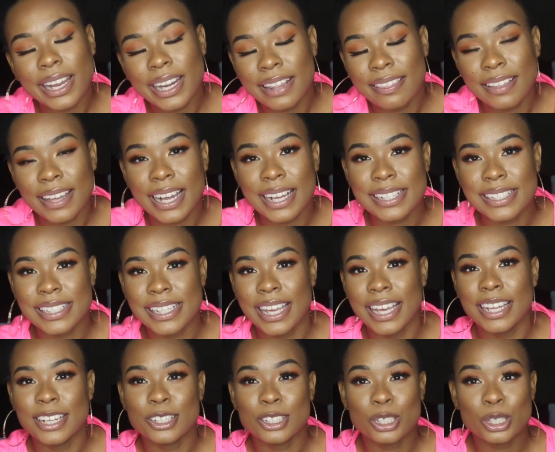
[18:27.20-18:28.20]
anything I
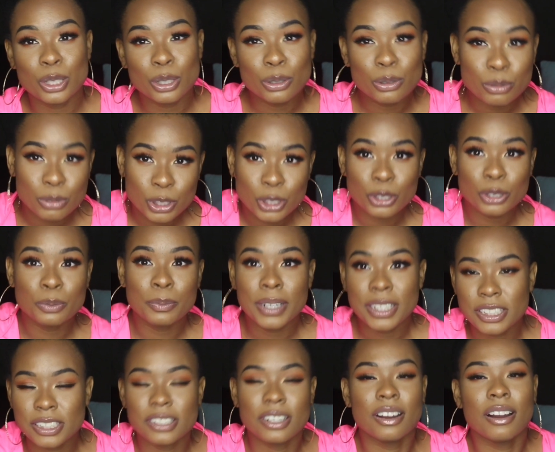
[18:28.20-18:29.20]
said too
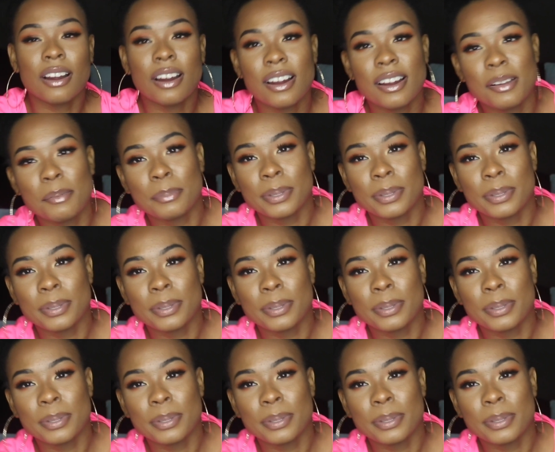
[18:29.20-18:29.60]
much to heart,